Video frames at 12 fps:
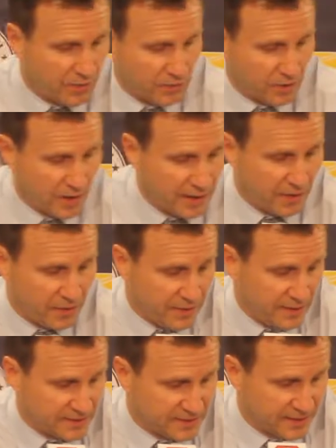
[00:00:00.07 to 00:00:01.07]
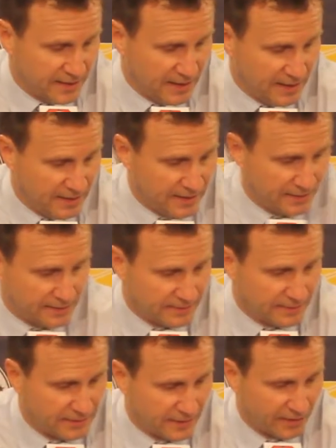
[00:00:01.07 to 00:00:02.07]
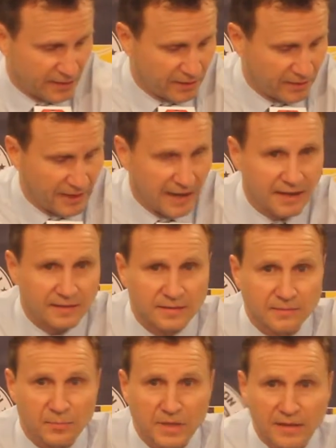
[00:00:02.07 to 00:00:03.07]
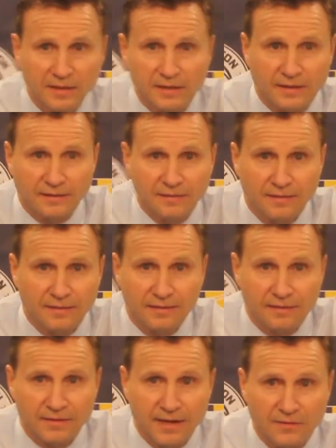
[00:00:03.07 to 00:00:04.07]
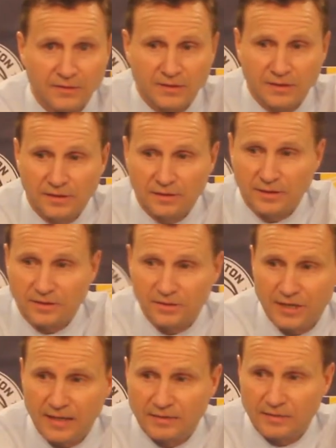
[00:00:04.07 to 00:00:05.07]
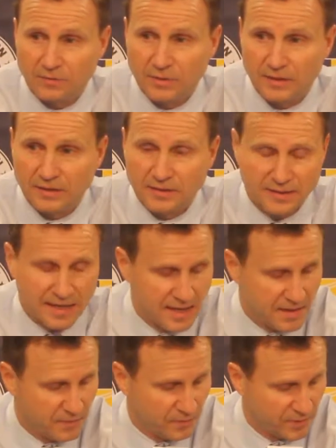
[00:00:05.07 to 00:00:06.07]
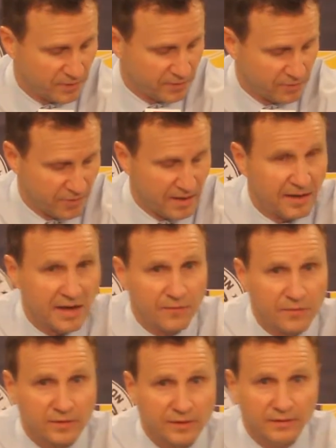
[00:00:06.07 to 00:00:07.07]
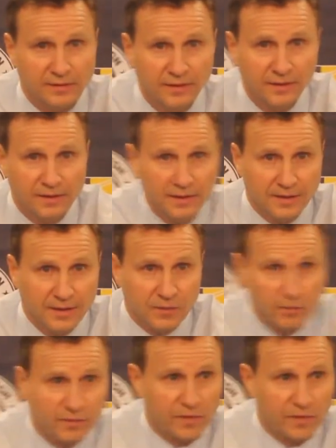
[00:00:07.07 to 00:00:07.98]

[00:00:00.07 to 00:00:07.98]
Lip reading: through a lot of things today, and I thought our guys competed and gave us a chance to win this game with great effort, and we